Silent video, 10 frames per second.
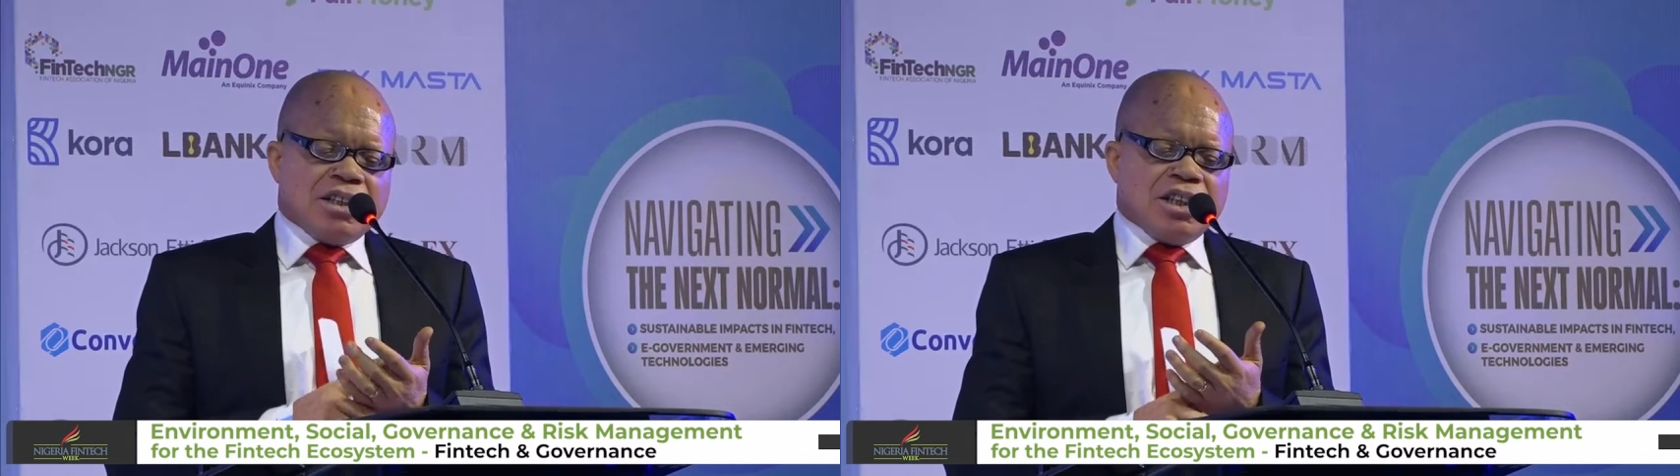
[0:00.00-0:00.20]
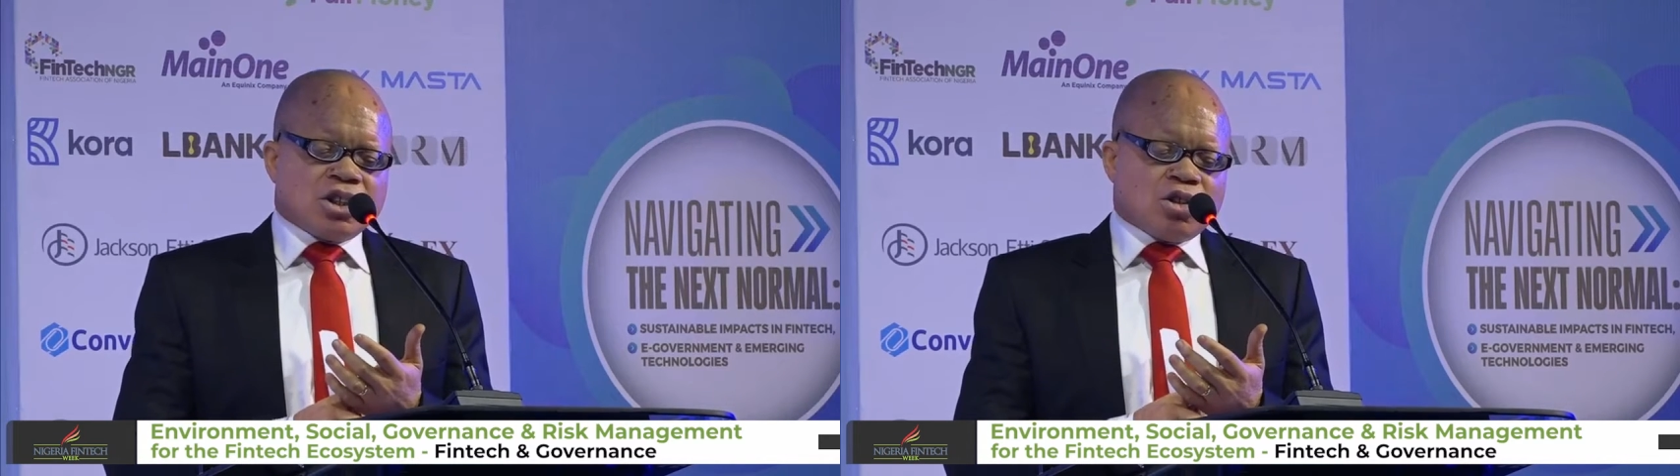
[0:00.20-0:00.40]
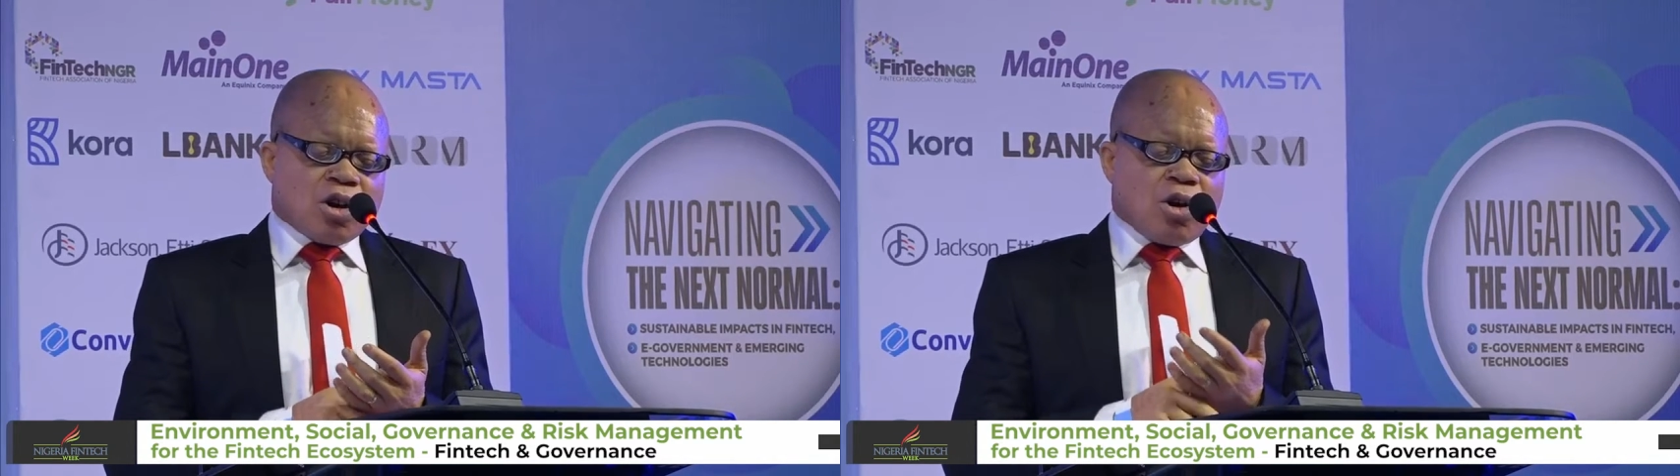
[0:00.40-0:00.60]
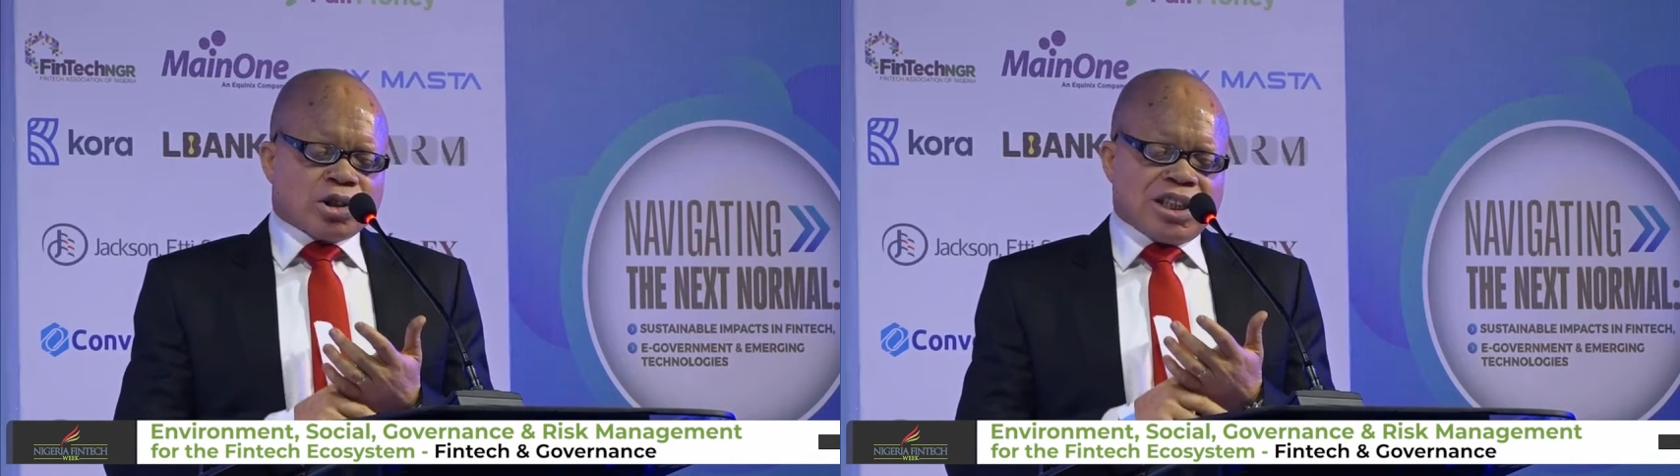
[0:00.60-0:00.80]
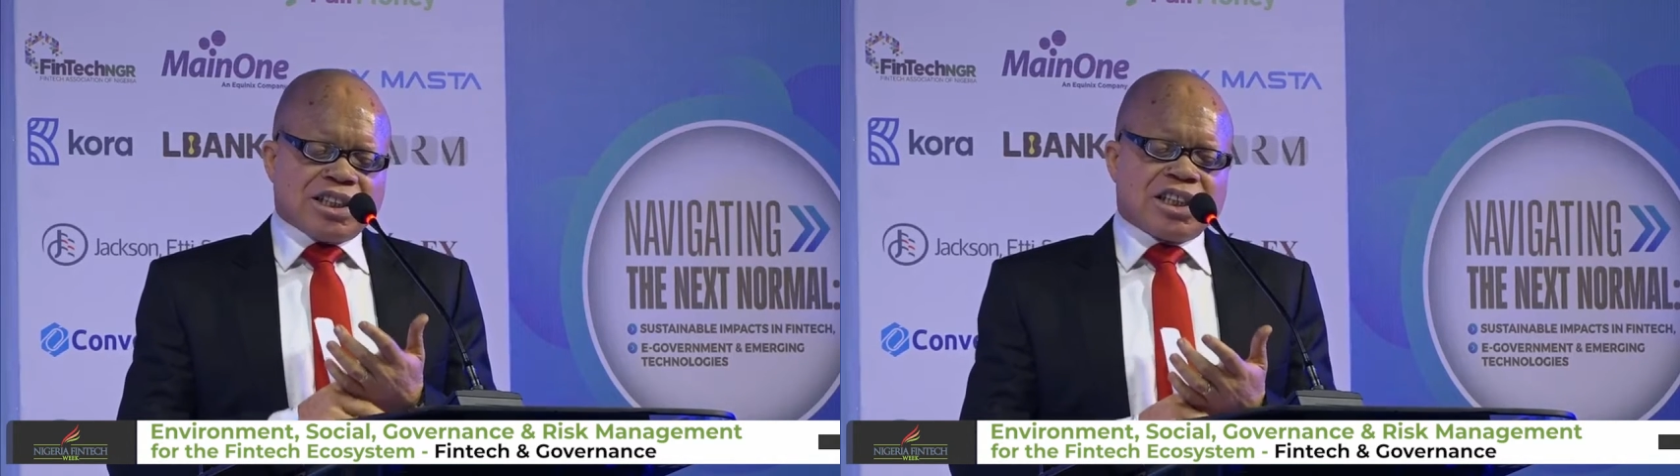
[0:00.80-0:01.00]
is not
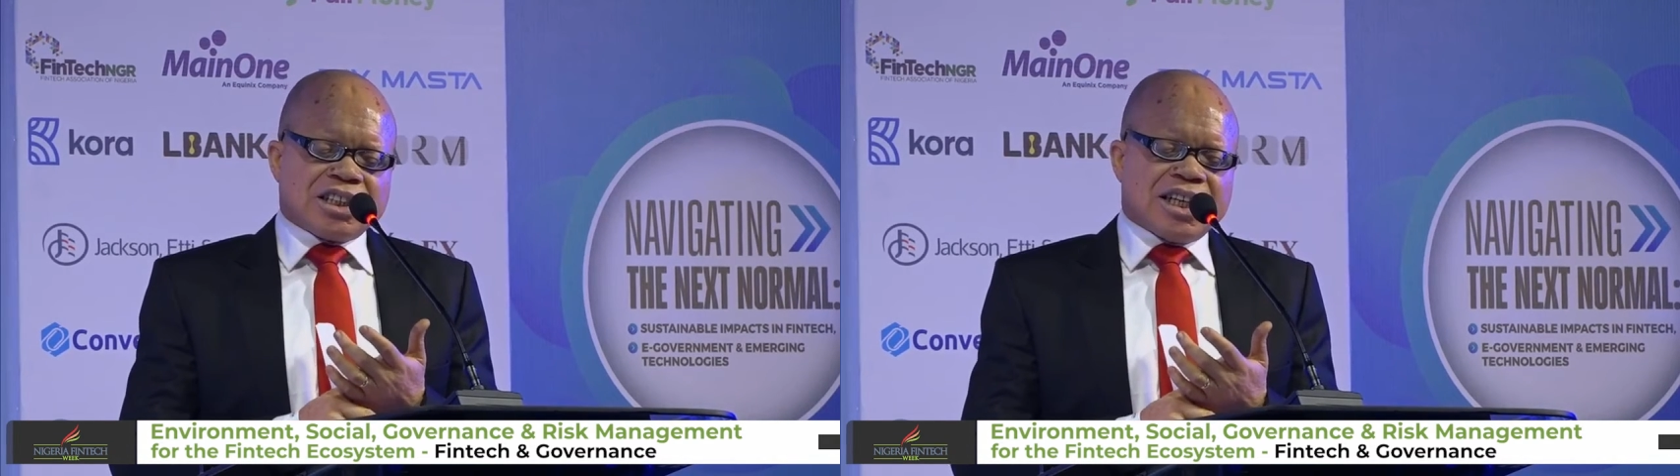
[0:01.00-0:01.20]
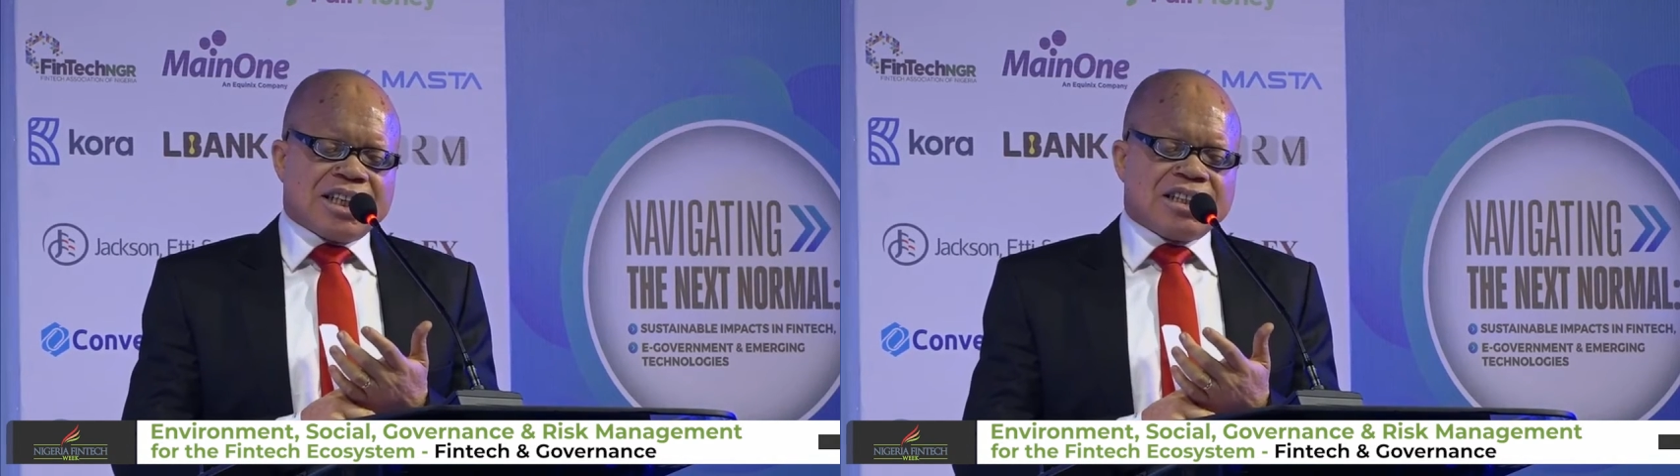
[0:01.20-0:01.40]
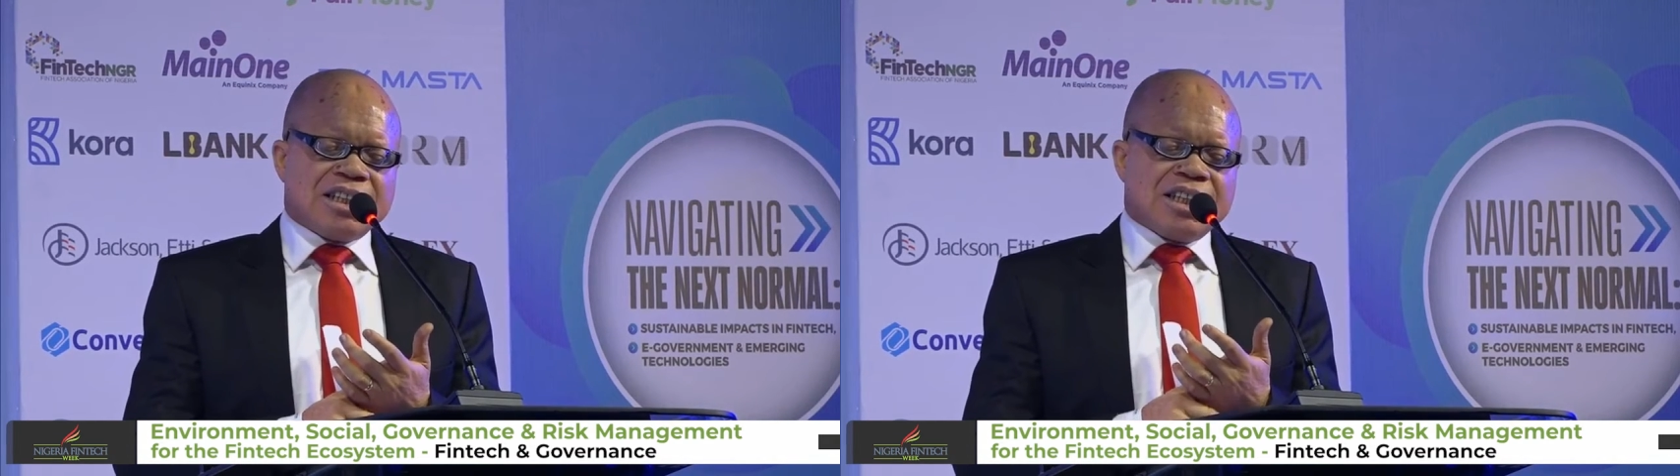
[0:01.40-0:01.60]
concentrated